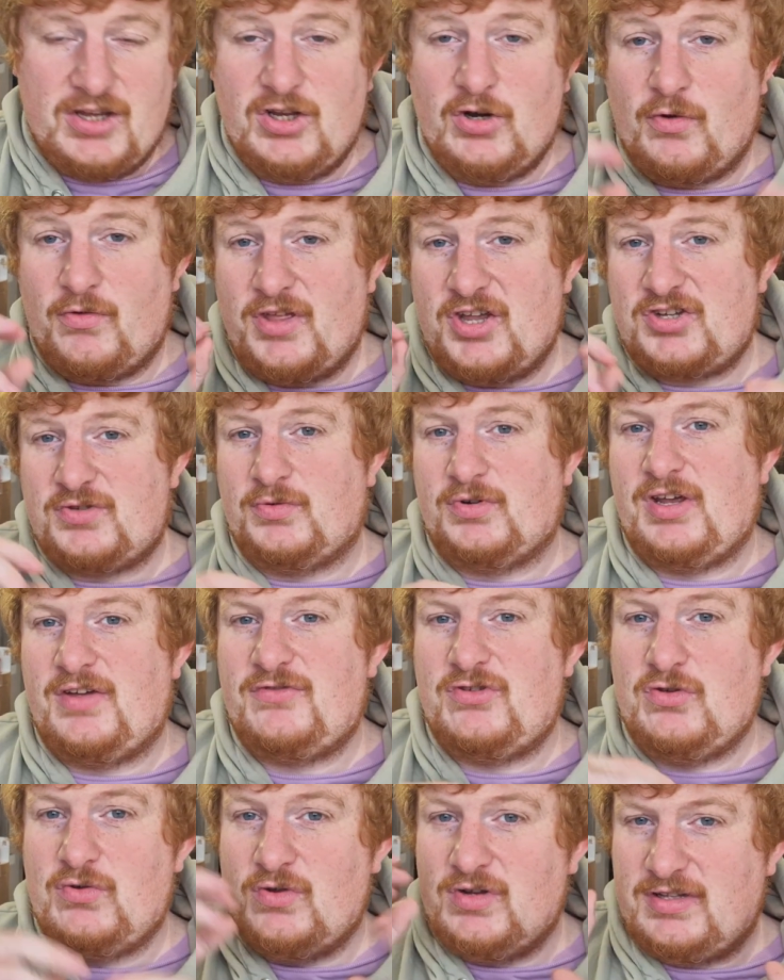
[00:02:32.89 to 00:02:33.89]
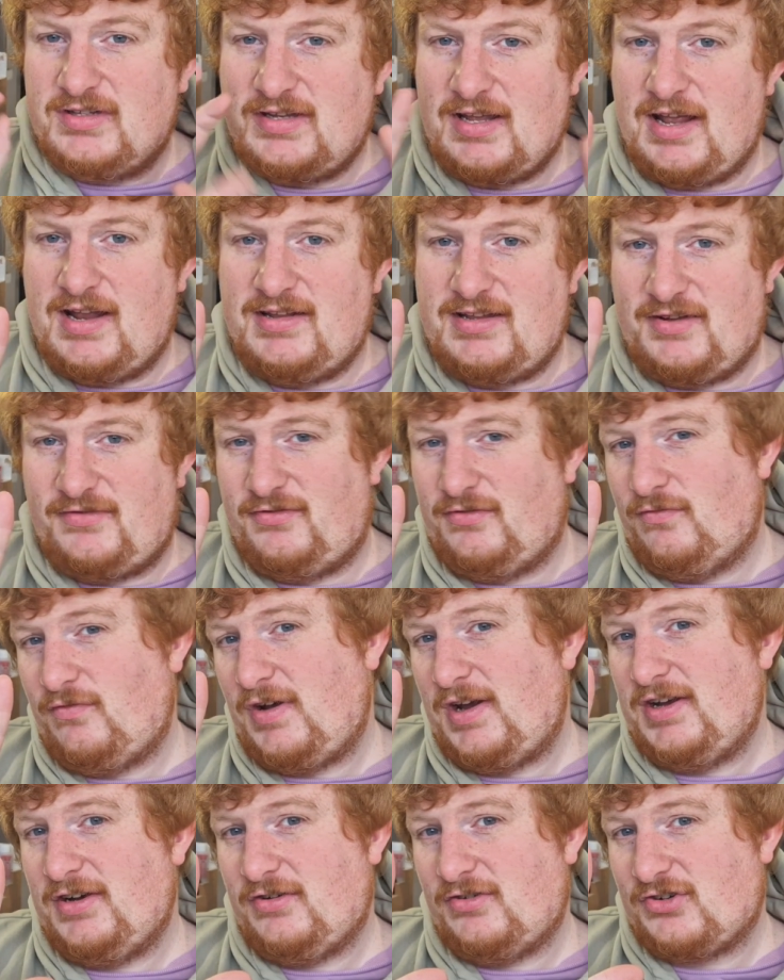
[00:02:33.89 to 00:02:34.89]
You know, this will give you 10 different
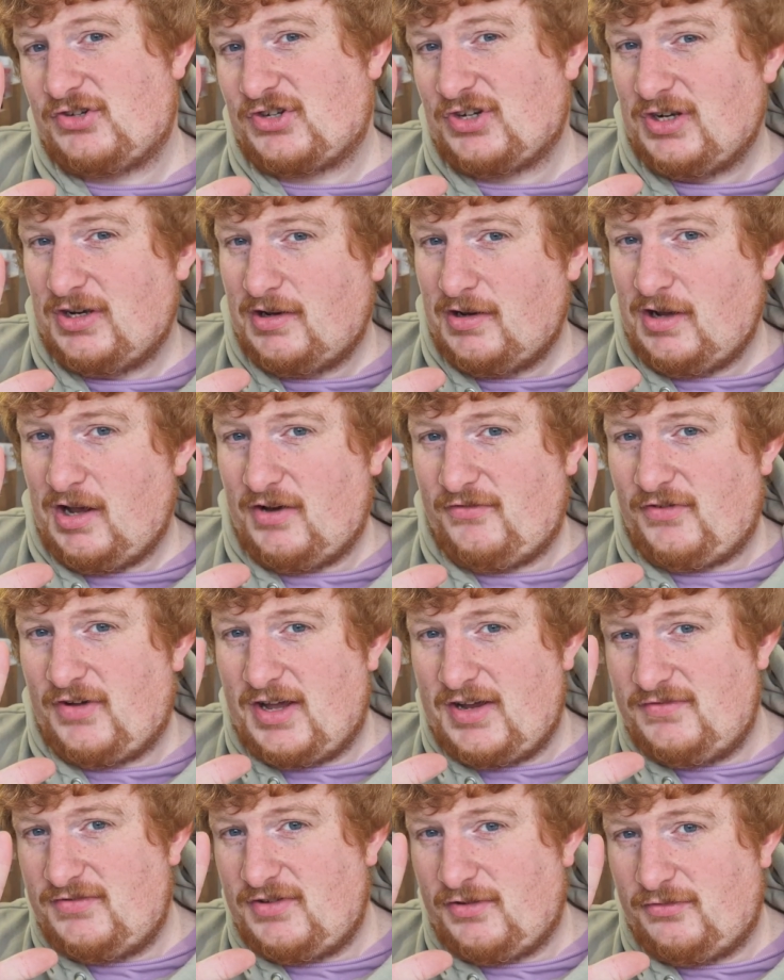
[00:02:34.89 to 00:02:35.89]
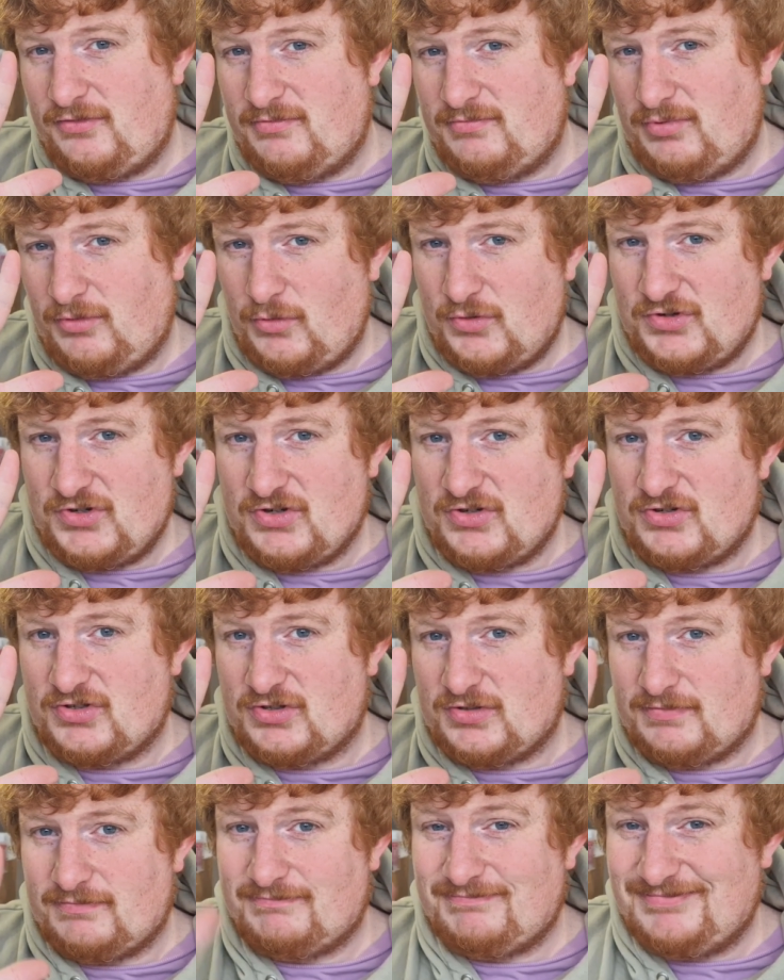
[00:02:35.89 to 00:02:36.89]
riders and 5 different
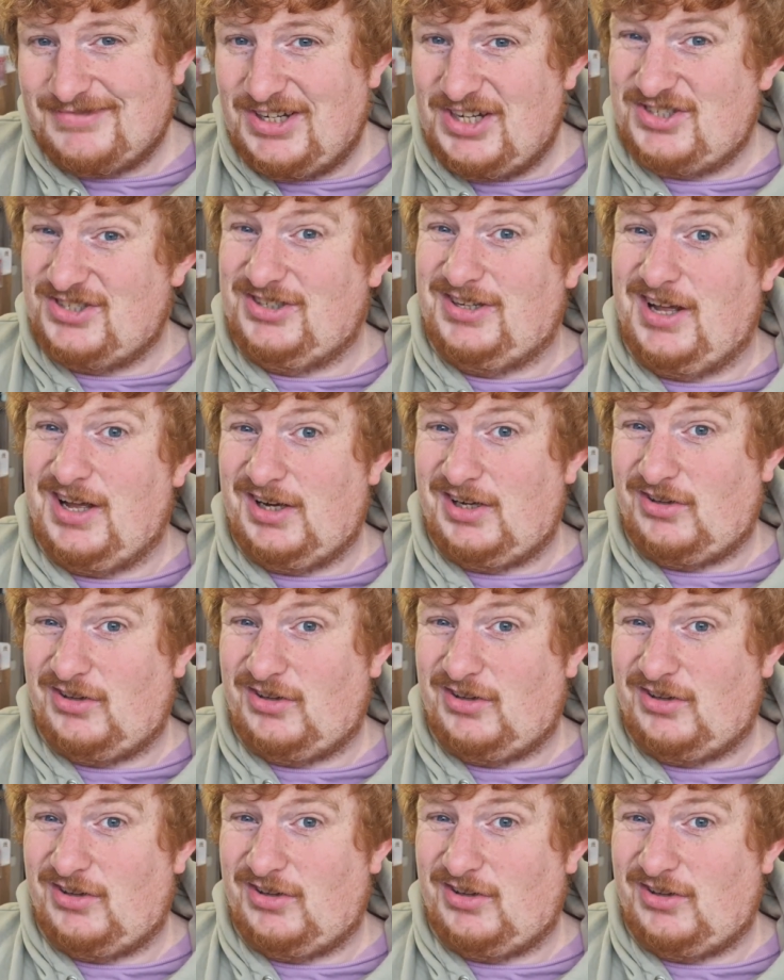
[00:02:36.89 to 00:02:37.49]
poses. Isn't that